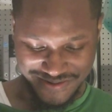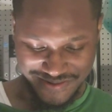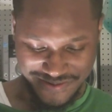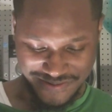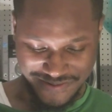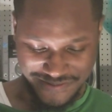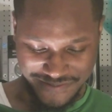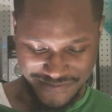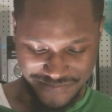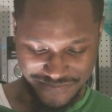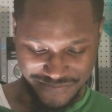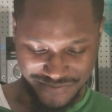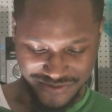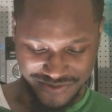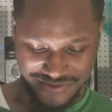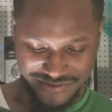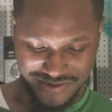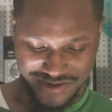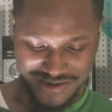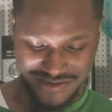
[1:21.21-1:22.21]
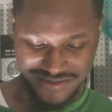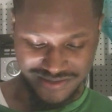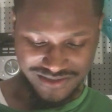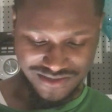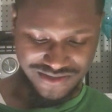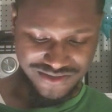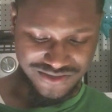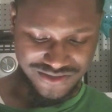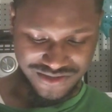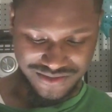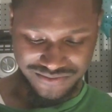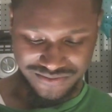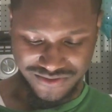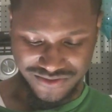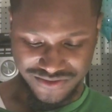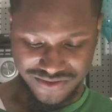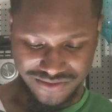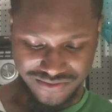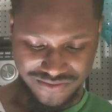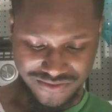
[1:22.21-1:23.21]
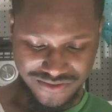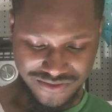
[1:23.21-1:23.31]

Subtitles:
for the United States Championship.